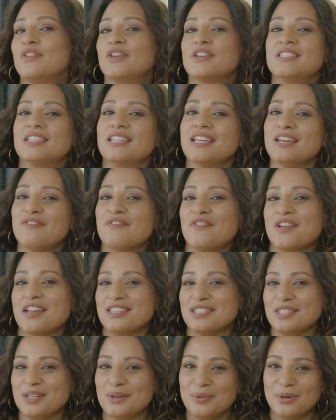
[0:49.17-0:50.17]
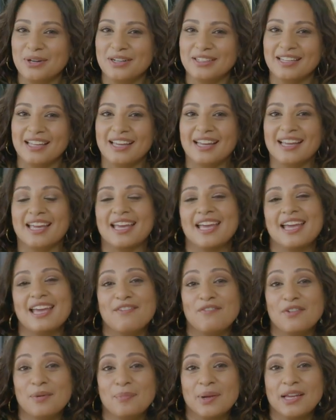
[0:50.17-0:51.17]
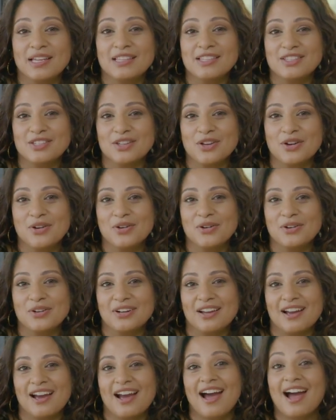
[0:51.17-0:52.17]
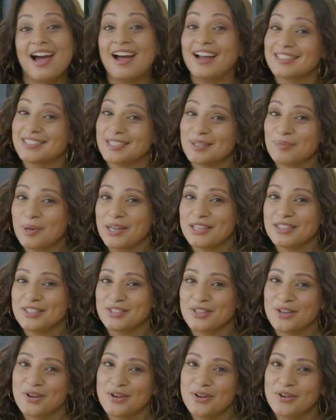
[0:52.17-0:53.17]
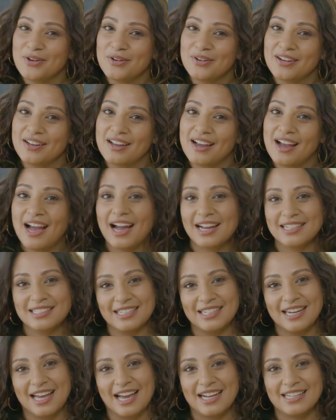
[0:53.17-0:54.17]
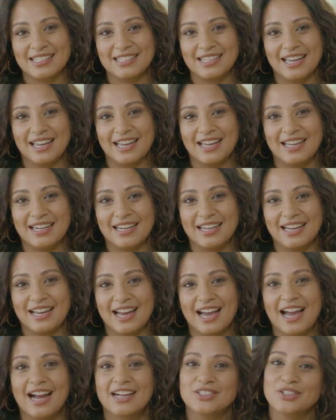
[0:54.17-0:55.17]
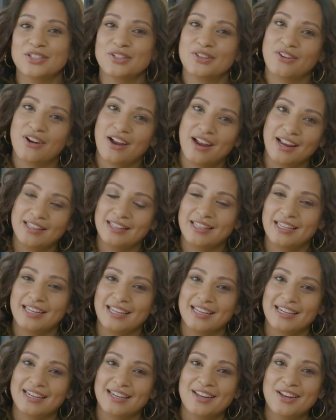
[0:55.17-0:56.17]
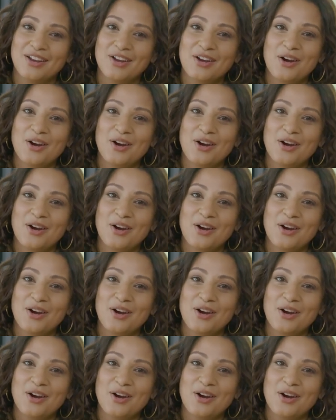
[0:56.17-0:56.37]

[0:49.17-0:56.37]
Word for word: if you see a fancy word like avobenzone, oxybenzone, octinoxate, octocrylene,